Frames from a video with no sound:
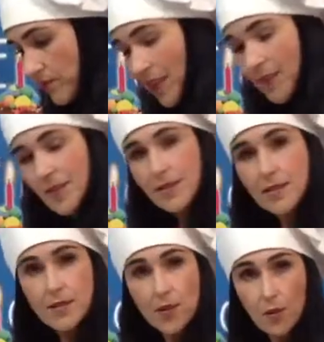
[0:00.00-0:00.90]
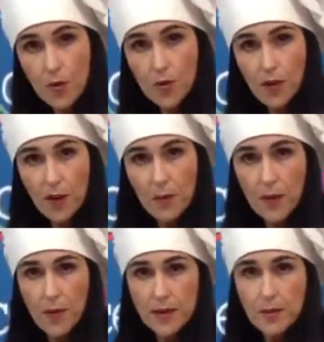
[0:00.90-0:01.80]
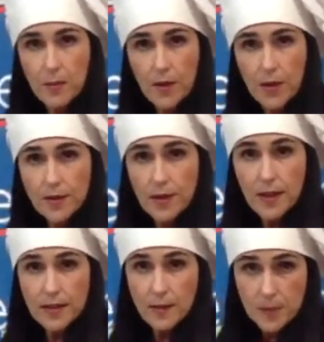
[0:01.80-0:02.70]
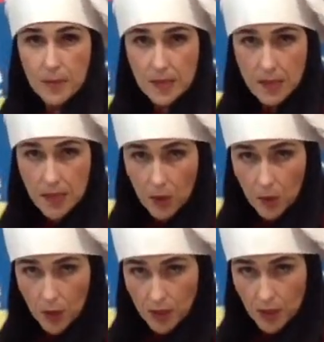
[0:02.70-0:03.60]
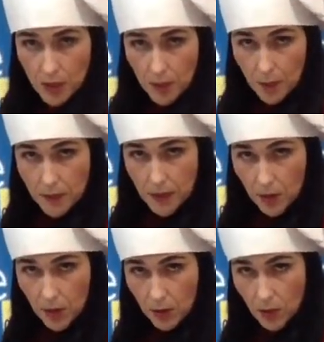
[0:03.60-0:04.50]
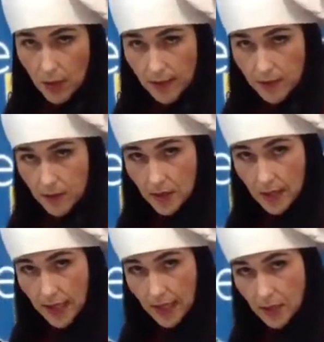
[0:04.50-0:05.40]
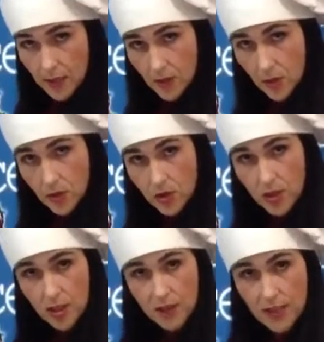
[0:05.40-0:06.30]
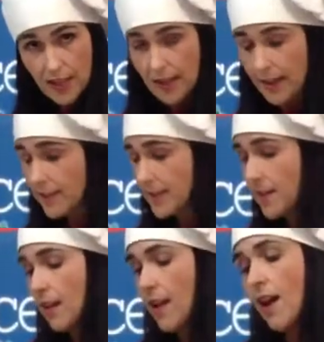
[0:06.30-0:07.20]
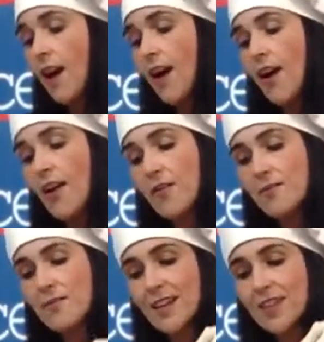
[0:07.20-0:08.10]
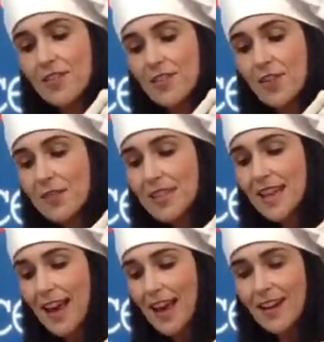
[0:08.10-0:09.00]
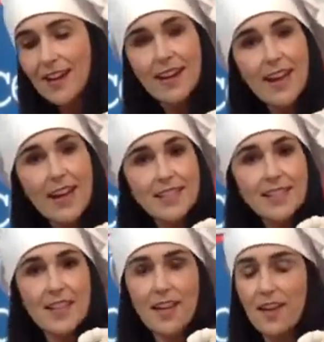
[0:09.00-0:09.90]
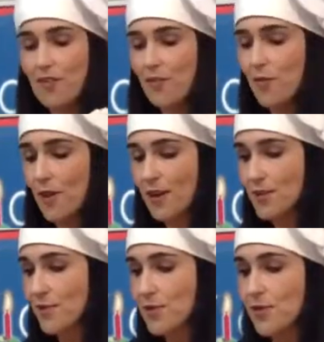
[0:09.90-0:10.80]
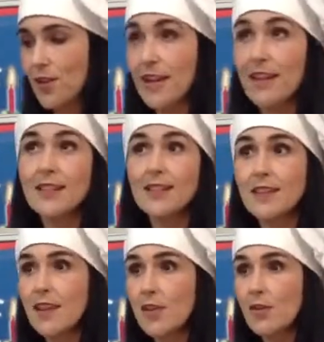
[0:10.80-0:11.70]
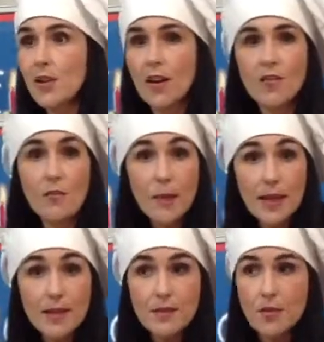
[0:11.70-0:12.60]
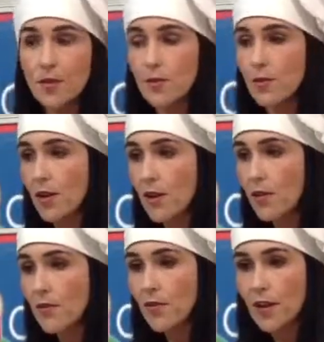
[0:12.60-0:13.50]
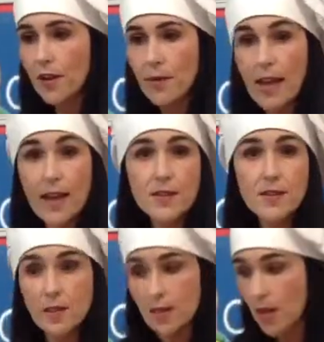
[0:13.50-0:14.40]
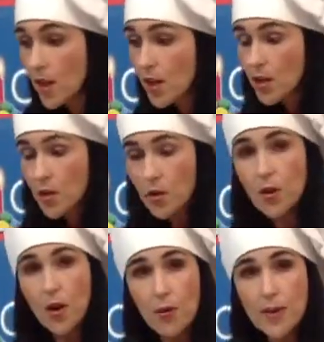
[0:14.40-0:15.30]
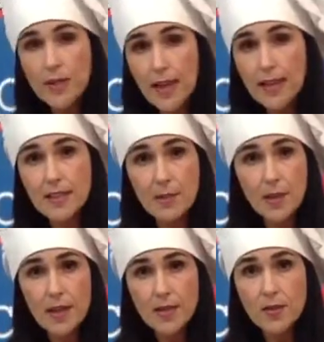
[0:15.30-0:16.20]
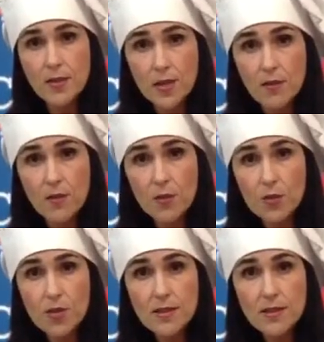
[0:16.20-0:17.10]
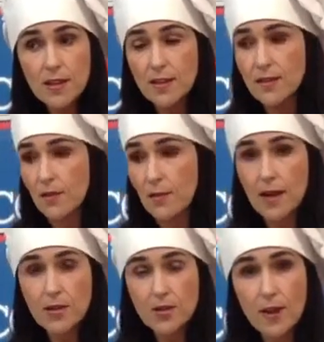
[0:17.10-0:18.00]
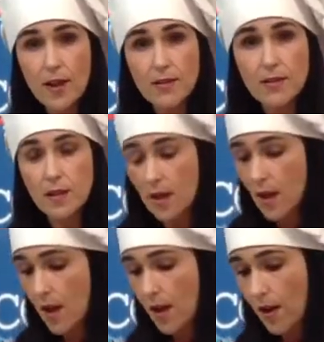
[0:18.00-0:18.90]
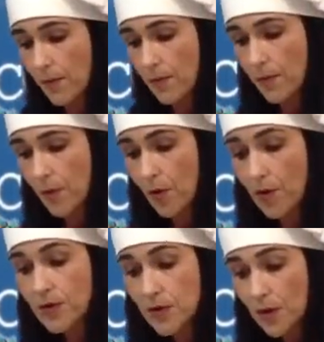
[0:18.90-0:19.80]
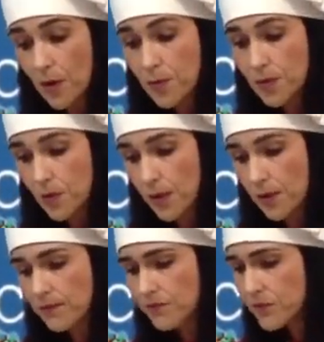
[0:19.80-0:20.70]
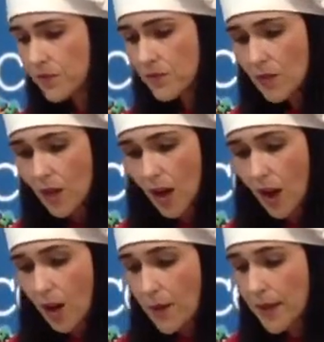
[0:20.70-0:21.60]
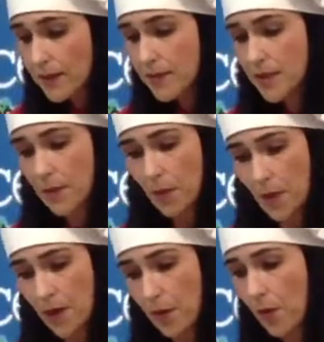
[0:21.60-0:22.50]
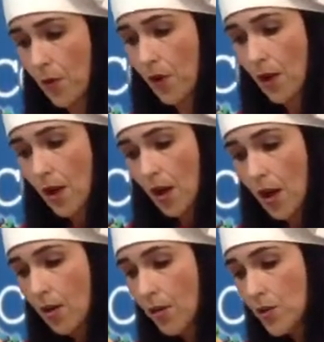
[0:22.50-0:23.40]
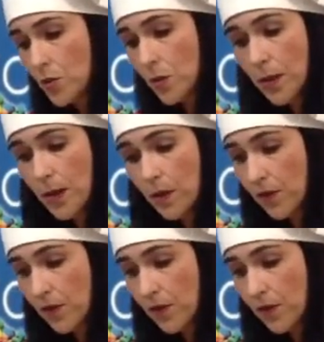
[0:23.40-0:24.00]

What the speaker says: This is an old family recipe of ours. It has some top secret ingredients that I can't disclose. You're just going to have to guess. And you can always add and enhance the cake if you wanted to. So like let's say you love mint or you love hazelnut. You could always add some hazelnut infusions, like some extracts or syrups to it. Almond, amaretto, all of those would pair